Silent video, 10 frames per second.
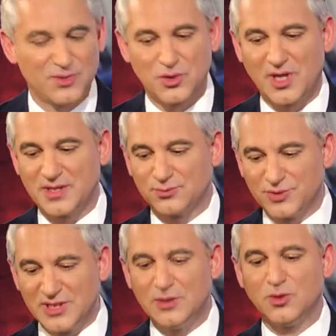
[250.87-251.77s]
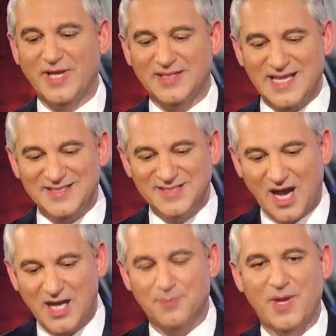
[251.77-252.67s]
You got to really look at the
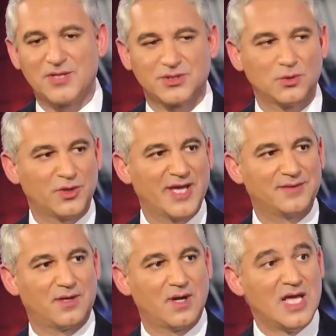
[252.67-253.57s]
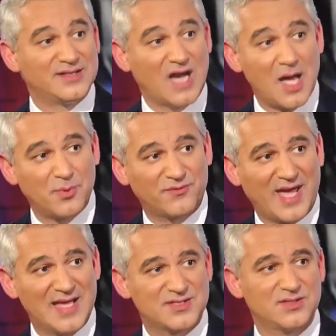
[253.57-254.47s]
entire patient, look at their type of
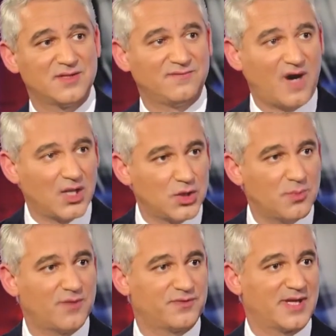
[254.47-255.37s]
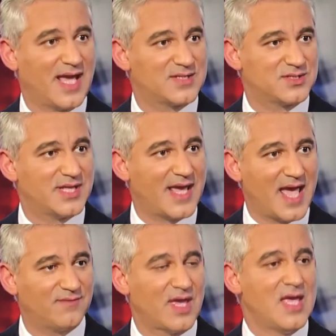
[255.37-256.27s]
cancer, the volume of the cancer they have,